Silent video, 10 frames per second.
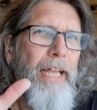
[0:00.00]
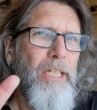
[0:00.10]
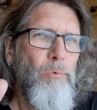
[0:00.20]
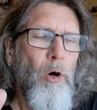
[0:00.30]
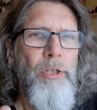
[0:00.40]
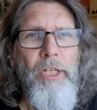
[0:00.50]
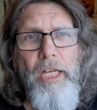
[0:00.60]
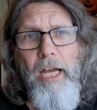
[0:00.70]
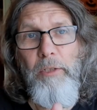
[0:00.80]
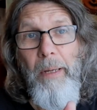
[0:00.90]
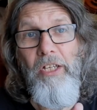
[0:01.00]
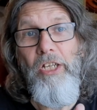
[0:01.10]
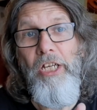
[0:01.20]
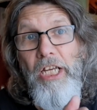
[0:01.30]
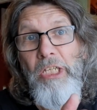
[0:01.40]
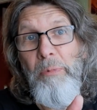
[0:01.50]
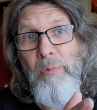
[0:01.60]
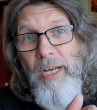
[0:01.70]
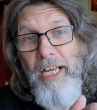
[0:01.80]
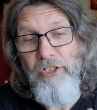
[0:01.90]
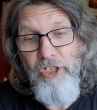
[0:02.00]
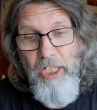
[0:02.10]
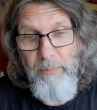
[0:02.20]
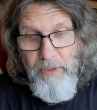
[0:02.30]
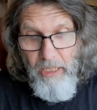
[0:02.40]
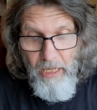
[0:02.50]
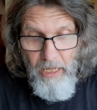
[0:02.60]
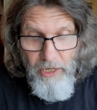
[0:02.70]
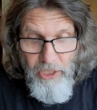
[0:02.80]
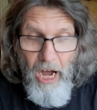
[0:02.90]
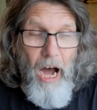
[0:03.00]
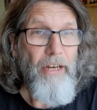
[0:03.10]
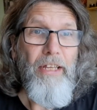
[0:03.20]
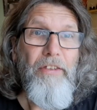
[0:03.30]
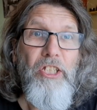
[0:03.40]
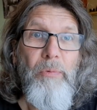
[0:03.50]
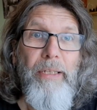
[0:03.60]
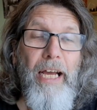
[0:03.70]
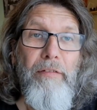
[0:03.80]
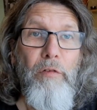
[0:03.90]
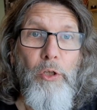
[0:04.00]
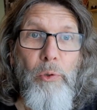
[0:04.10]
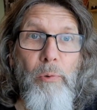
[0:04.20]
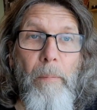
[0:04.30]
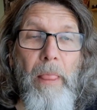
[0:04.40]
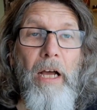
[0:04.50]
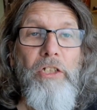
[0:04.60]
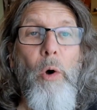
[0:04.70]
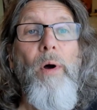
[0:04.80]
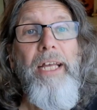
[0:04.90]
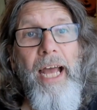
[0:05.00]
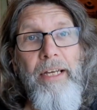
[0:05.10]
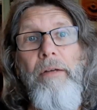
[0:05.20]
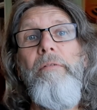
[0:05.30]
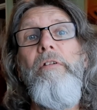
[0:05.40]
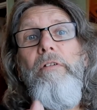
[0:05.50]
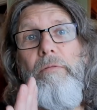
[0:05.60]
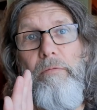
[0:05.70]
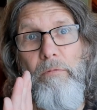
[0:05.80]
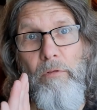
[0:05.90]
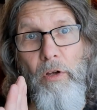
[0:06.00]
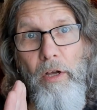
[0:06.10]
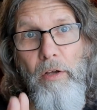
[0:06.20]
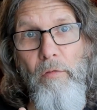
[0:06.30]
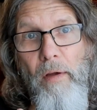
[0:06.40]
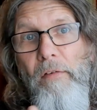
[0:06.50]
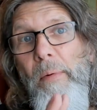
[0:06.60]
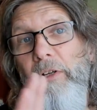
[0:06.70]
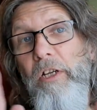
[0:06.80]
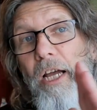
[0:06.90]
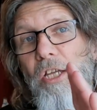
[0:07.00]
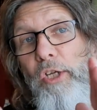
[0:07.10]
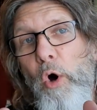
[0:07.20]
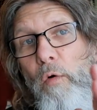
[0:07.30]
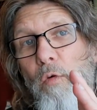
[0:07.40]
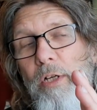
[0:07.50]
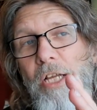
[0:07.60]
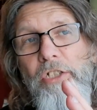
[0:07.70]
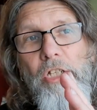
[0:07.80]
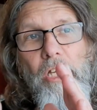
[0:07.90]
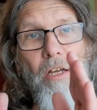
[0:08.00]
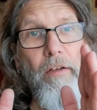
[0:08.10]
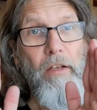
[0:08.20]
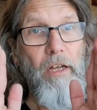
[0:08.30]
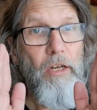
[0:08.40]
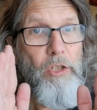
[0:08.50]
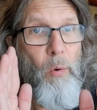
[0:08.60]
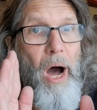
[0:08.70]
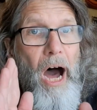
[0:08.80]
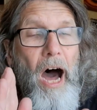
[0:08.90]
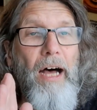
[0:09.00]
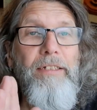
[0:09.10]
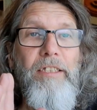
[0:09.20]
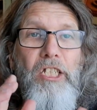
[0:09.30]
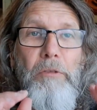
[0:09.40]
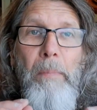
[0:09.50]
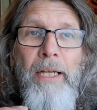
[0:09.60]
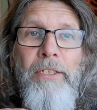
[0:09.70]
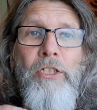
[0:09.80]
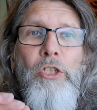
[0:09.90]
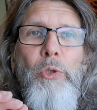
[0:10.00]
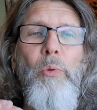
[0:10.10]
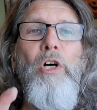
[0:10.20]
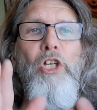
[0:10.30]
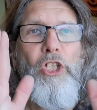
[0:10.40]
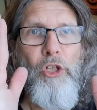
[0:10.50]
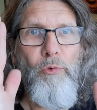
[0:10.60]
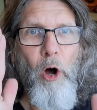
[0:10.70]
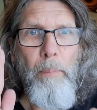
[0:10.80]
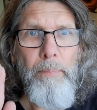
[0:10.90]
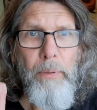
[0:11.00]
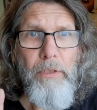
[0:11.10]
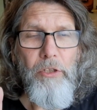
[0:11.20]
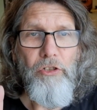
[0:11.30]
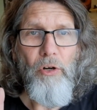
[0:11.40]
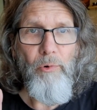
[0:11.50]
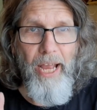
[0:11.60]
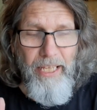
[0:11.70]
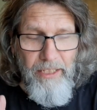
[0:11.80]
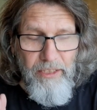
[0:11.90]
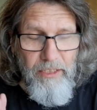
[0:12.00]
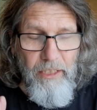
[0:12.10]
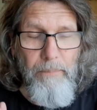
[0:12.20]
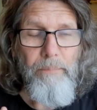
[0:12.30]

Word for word: anyone, especially in intimate relationships, the harder things will get for you. So again, very much like in the energy, you are asked this month to drop the charades,